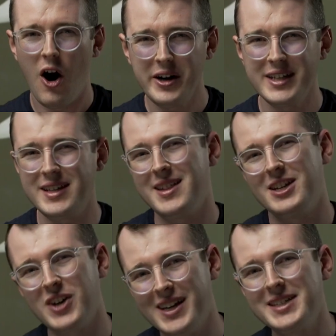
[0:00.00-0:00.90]
Honestly, they
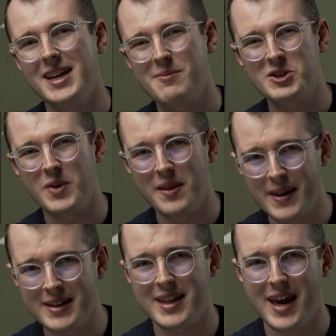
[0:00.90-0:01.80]
translate between
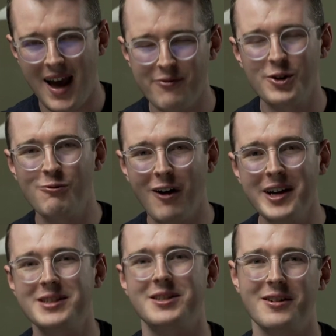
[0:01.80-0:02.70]
things they have no
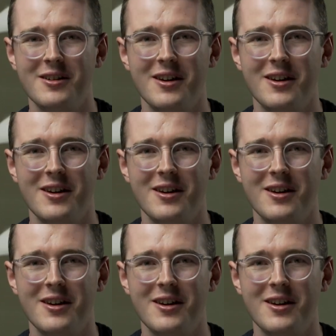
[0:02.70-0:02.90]
right to.